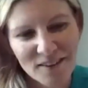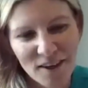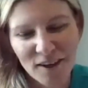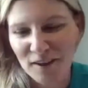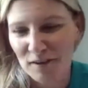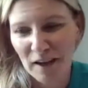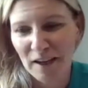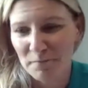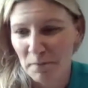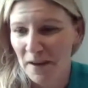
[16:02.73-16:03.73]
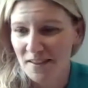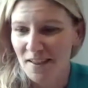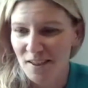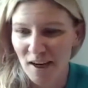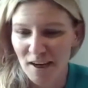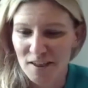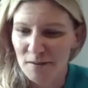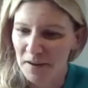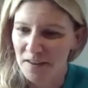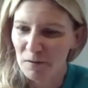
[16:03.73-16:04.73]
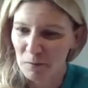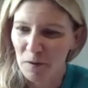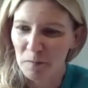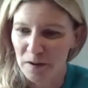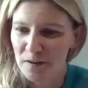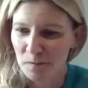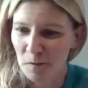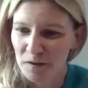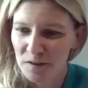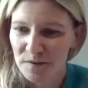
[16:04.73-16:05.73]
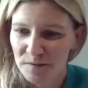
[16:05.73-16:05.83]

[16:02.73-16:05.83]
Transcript: So it can basically change depending on what the person wants.